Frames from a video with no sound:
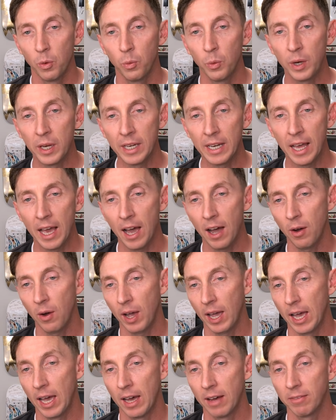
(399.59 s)
we now
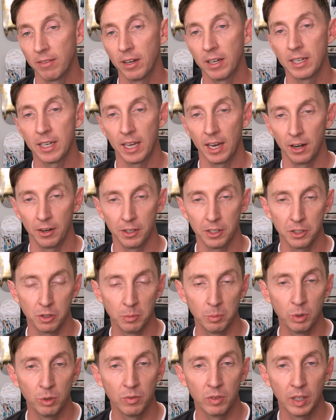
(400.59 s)
have a caries
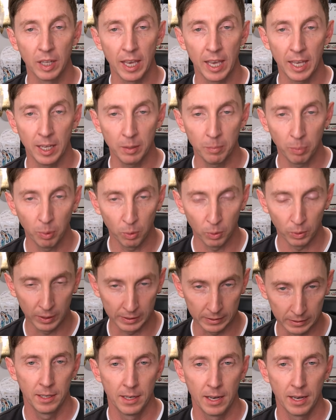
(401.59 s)
removal endpoint.